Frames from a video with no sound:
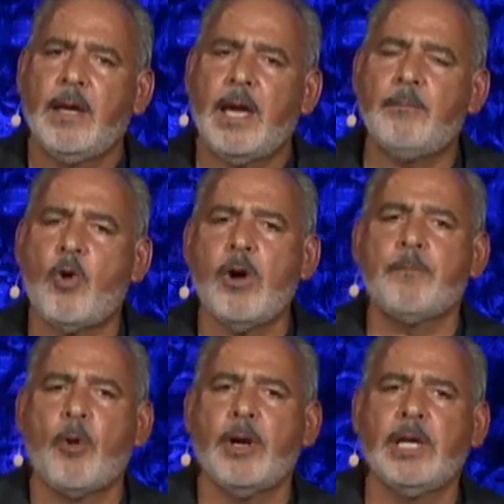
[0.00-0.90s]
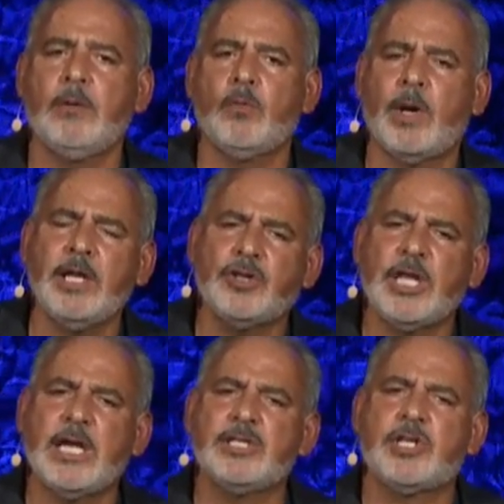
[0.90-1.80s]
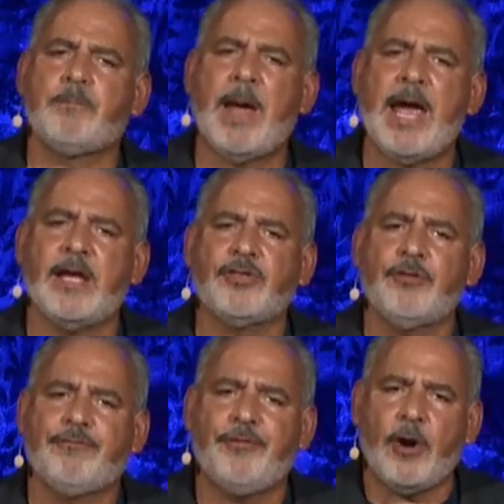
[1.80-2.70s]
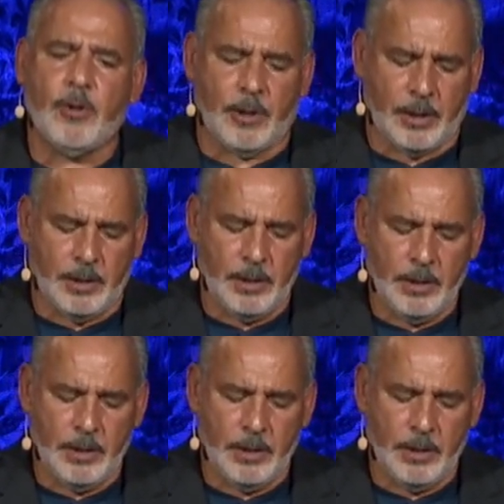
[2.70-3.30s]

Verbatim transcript: And more importantly, what do you think is the path forward?